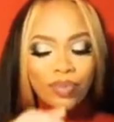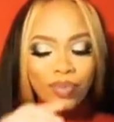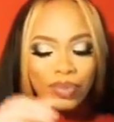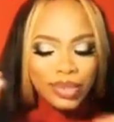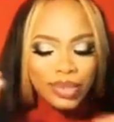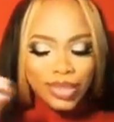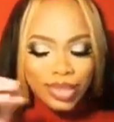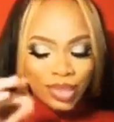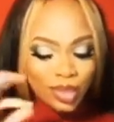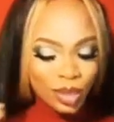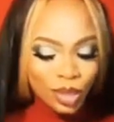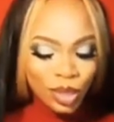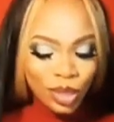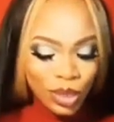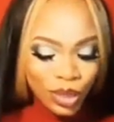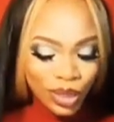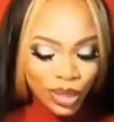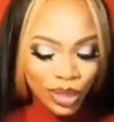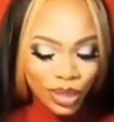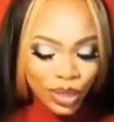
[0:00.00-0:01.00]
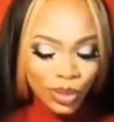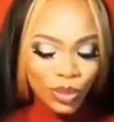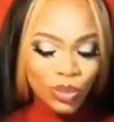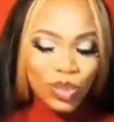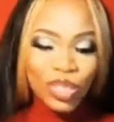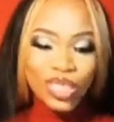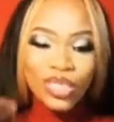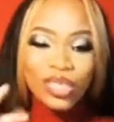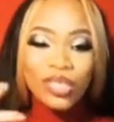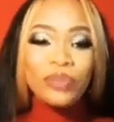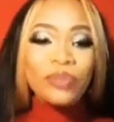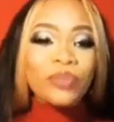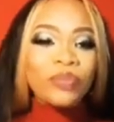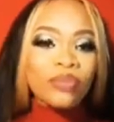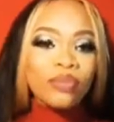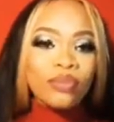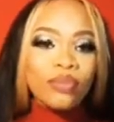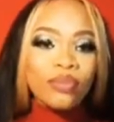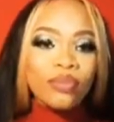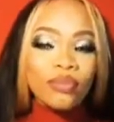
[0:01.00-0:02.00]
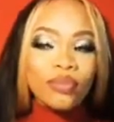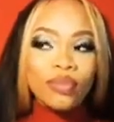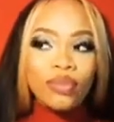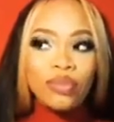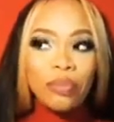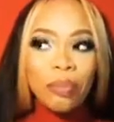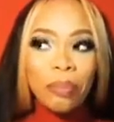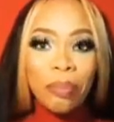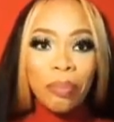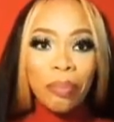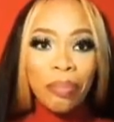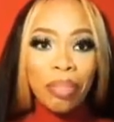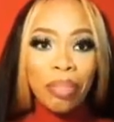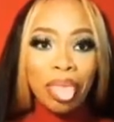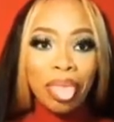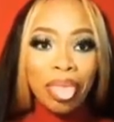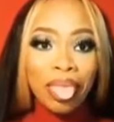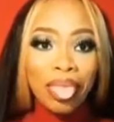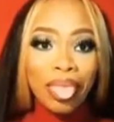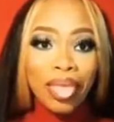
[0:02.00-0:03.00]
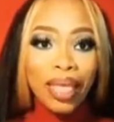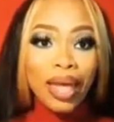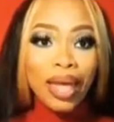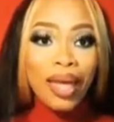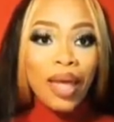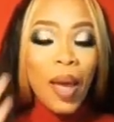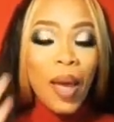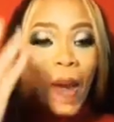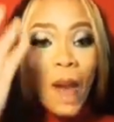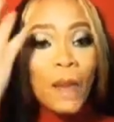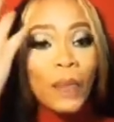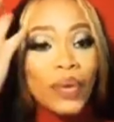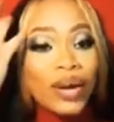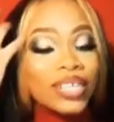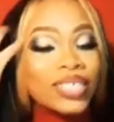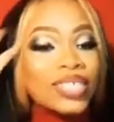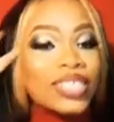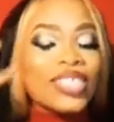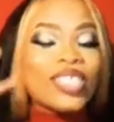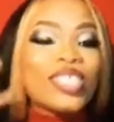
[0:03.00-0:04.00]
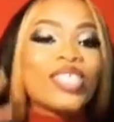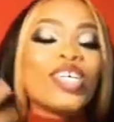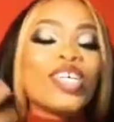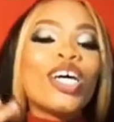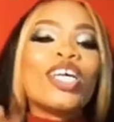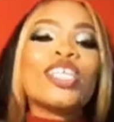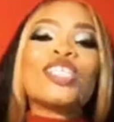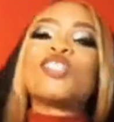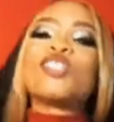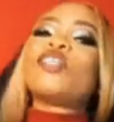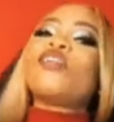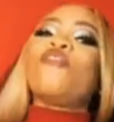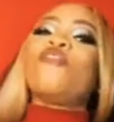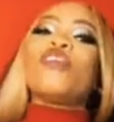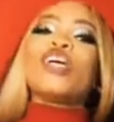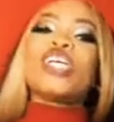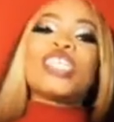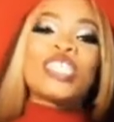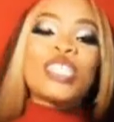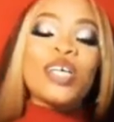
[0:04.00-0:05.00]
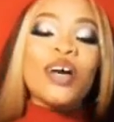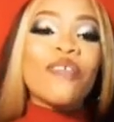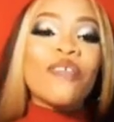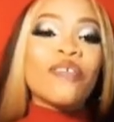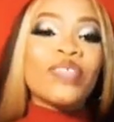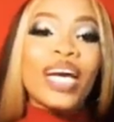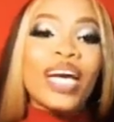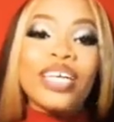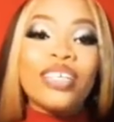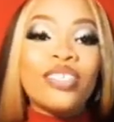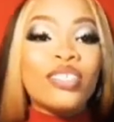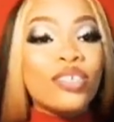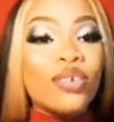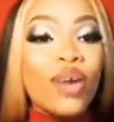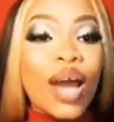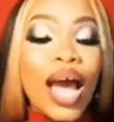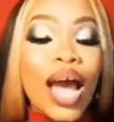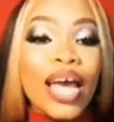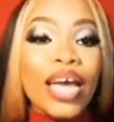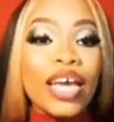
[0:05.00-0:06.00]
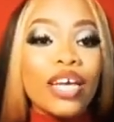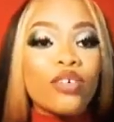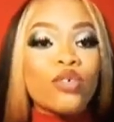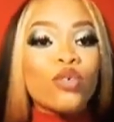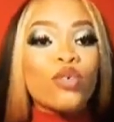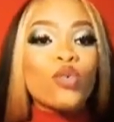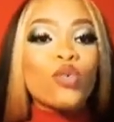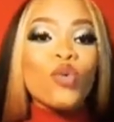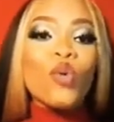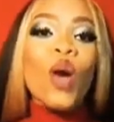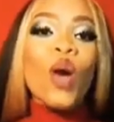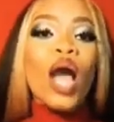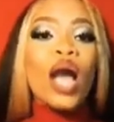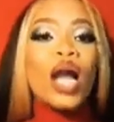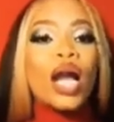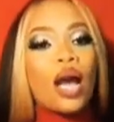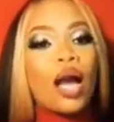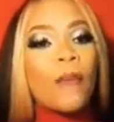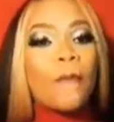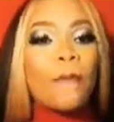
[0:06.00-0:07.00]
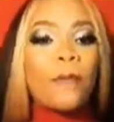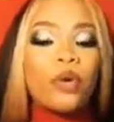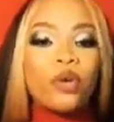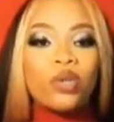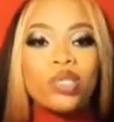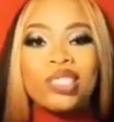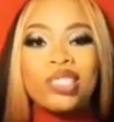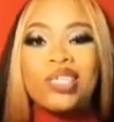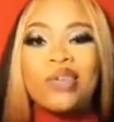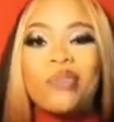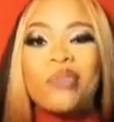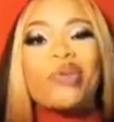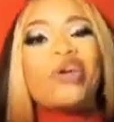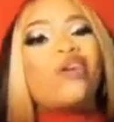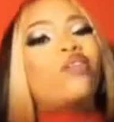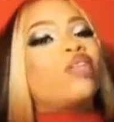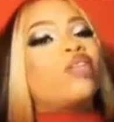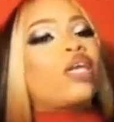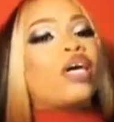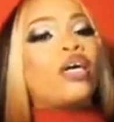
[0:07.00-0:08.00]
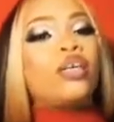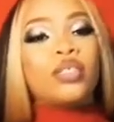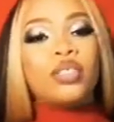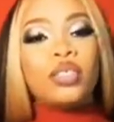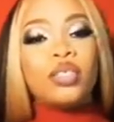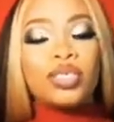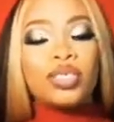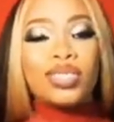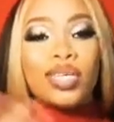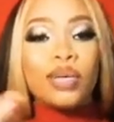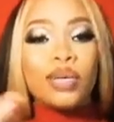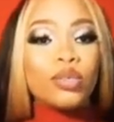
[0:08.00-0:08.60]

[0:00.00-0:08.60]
prestigious University of Nigeria Enugu campus, a proud lioness.